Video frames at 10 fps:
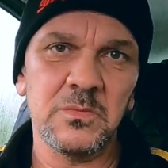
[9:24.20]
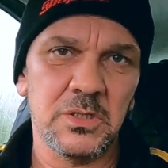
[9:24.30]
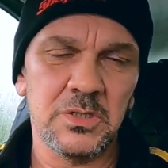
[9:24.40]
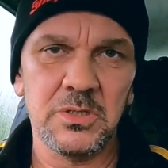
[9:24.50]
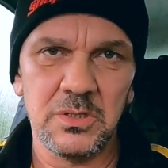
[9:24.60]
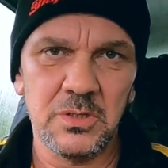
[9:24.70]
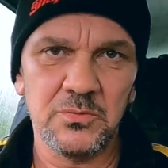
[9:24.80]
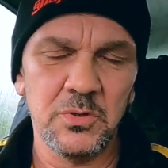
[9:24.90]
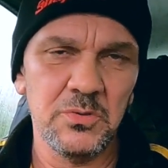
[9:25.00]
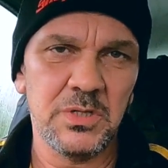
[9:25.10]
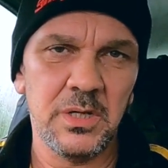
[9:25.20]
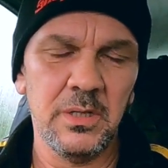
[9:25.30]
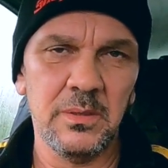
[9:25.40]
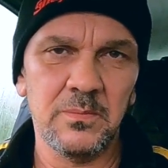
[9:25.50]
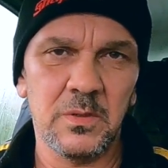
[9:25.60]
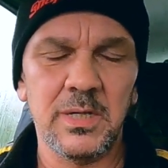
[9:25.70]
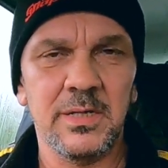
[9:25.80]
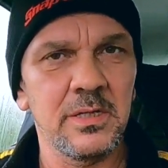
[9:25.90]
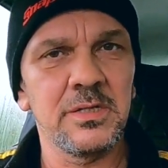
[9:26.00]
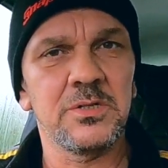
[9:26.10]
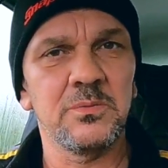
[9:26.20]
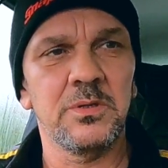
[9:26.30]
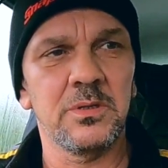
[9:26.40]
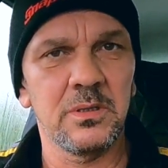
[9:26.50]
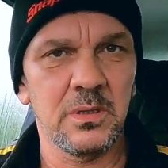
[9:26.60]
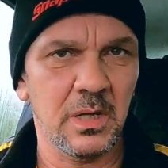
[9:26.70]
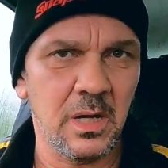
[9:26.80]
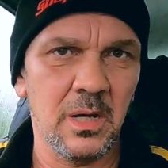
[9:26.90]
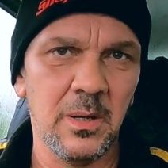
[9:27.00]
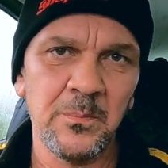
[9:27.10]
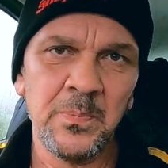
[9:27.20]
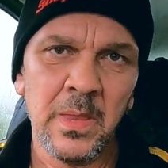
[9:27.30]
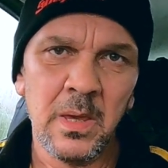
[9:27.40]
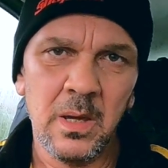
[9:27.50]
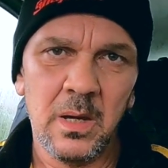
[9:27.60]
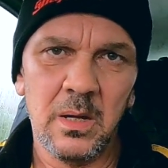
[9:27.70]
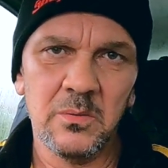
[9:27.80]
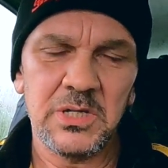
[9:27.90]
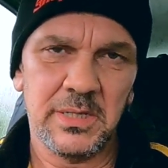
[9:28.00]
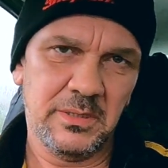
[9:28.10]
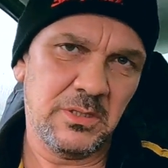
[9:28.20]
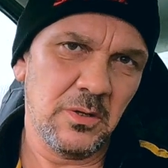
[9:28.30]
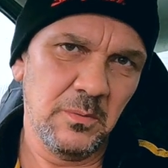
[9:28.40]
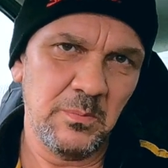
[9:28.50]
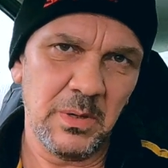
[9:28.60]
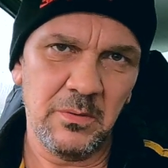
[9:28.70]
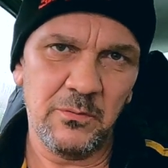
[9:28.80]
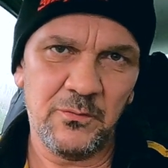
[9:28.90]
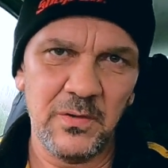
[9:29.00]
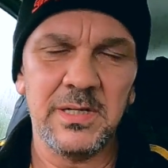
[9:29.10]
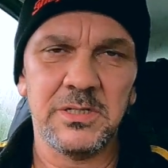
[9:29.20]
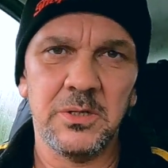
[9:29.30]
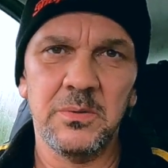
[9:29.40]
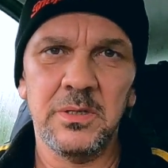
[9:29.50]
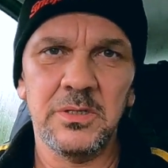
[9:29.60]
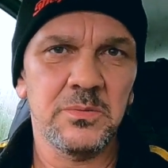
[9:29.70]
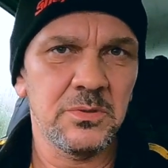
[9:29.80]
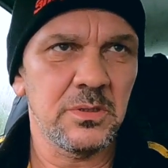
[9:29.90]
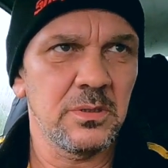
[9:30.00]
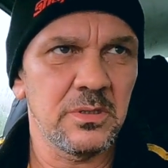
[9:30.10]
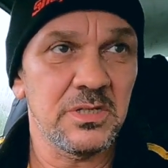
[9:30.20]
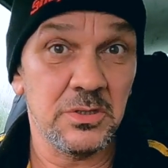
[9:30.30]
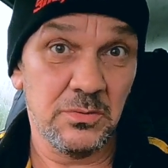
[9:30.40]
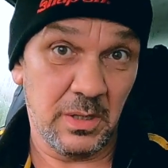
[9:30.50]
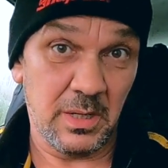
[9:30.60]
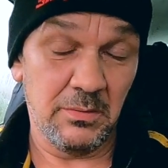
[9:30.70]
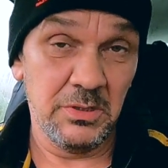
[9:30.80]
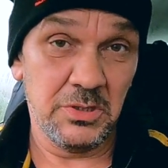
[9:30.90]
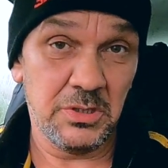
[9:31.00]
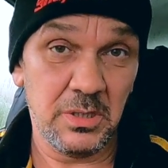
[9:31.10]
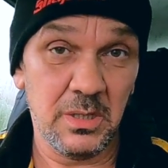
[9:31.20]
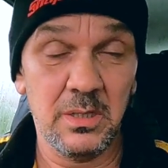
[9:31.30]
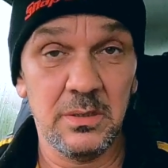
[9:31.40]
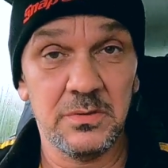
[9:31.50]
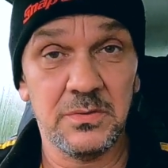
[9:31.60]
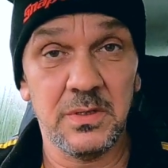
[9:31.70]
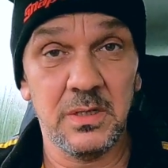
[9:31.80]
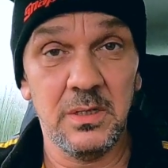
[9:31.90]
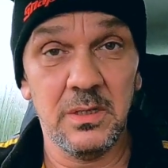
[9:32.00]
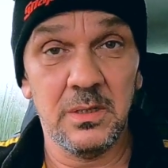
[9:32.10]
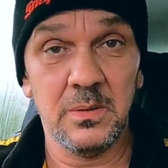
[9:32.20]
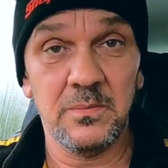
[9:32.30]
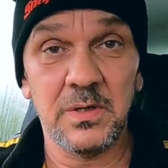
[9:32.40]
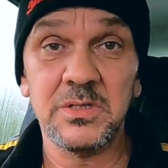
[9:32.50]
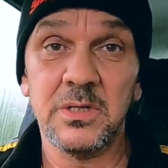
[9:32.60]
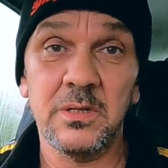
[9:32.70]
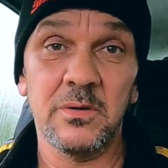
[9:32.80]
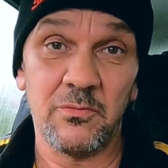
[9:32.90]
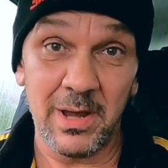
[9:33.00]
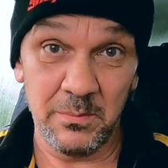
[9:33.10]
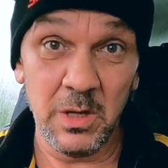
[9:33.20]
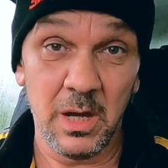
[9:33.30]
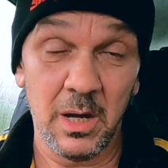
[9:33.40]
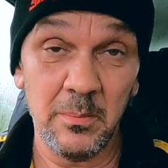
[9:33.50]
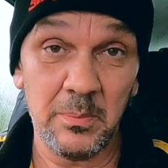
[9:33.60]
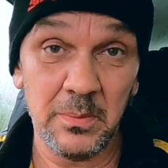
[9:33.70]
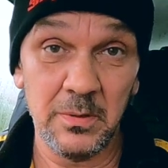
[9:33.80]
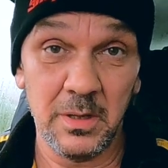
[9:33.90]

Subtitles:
just as routine. I had this with a car which had a timing belt fitted to it. This was a Citroen garage, and they said, they rang me up.